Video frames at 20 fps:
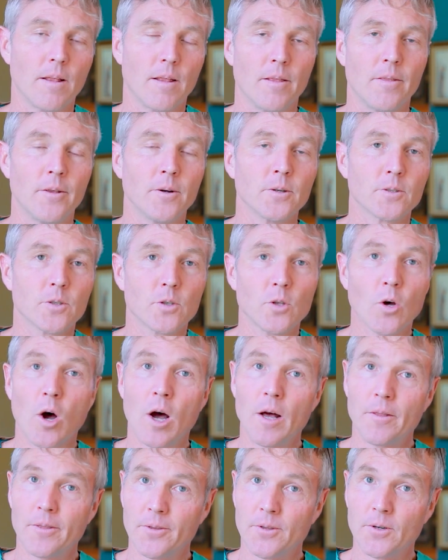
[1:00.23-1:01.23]
There's
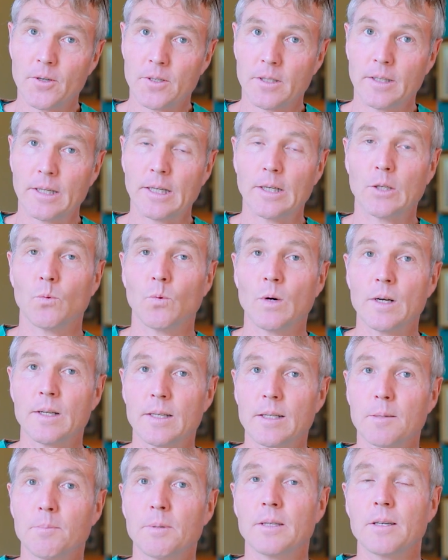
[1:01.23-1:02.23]
thought that there's linked to one
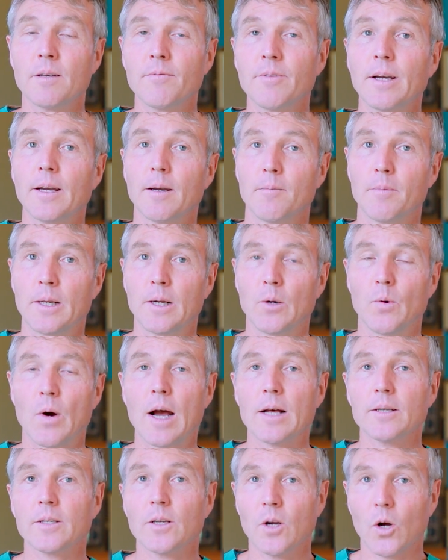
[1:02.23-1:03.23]
specific amino
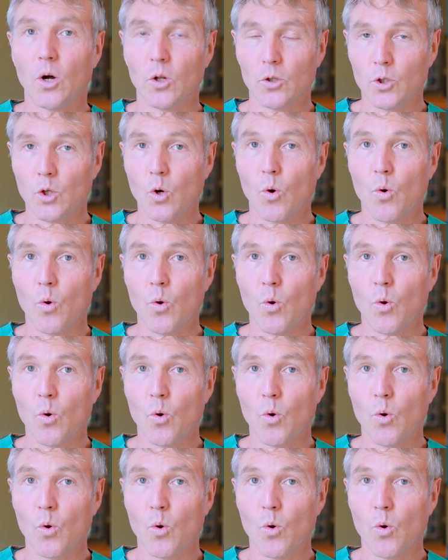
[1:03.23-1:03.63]
acid called